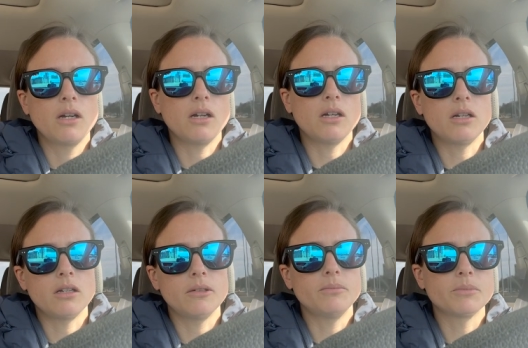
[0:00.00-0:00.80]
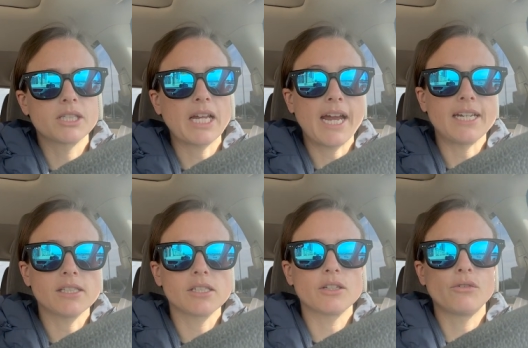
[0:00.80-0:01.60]
uh,
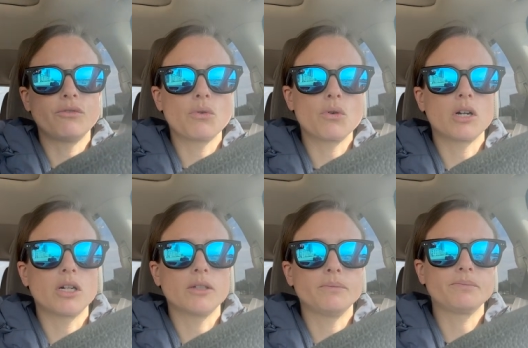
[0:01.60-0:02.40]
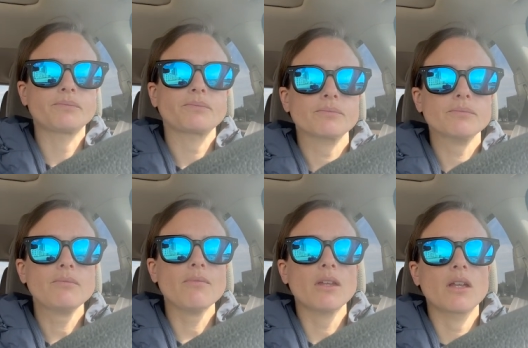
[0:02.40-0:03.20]
sites for
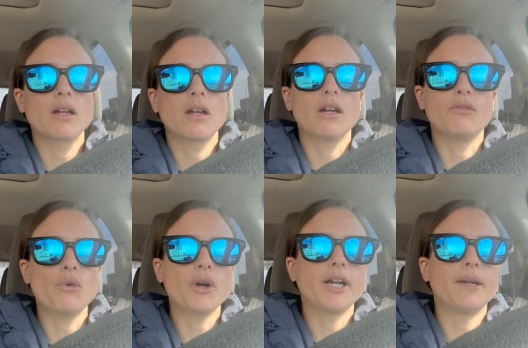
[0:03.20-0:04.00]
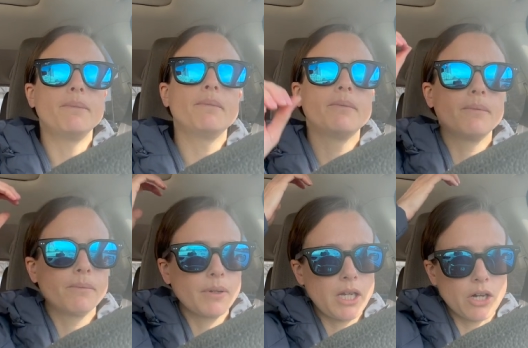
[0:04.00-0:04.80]
for
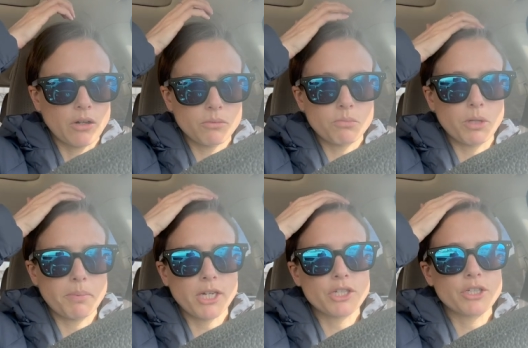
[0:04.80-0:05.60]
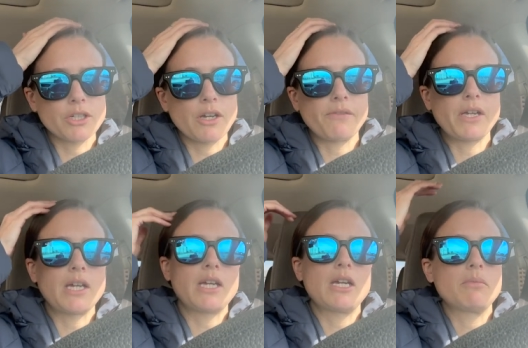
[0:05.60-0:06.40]
him, you know, with pictures of
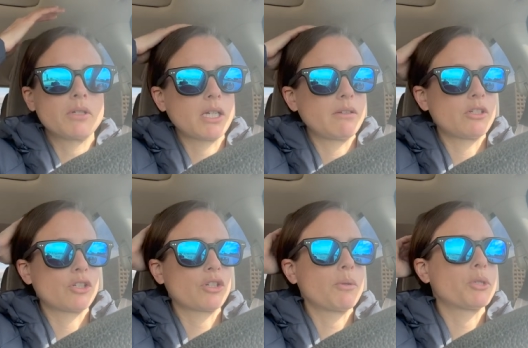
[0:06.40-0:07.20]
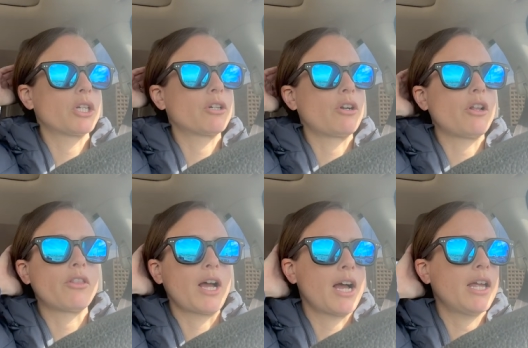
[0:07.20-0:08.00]
him, description and all
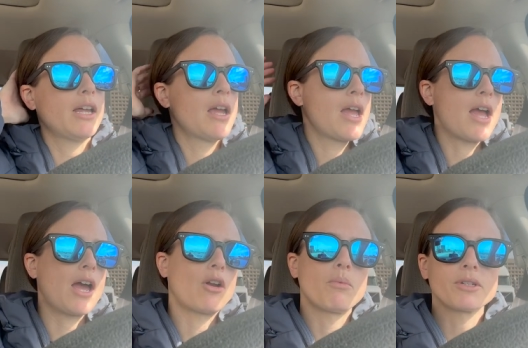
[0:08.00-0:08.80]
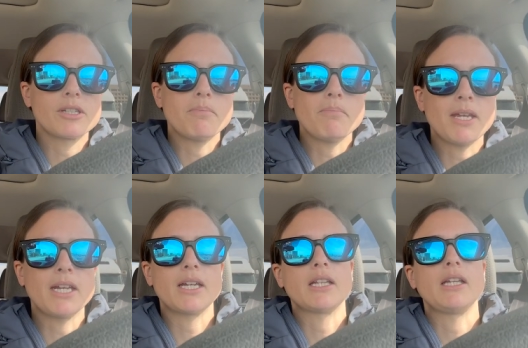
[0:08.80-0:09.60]
that. And almost
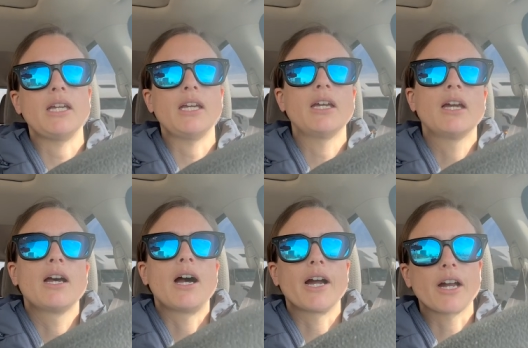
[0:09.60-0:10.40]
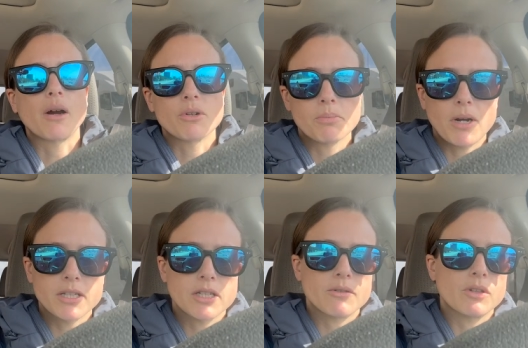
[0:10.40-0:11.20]
immediately I got
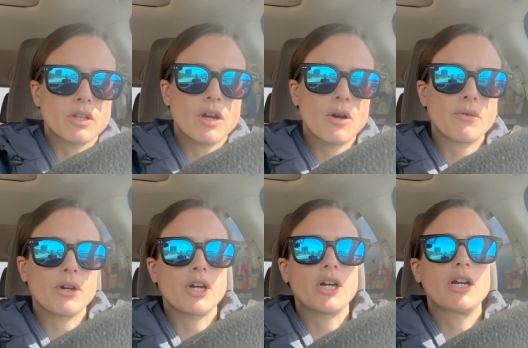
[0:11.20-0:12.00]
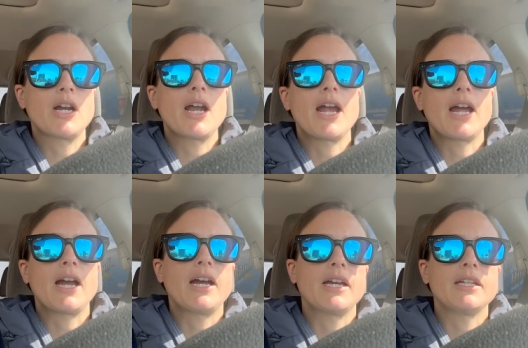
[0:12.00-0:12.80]
responses with the owner
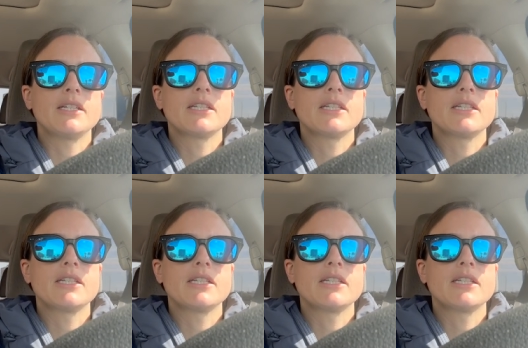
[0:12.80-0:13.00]
and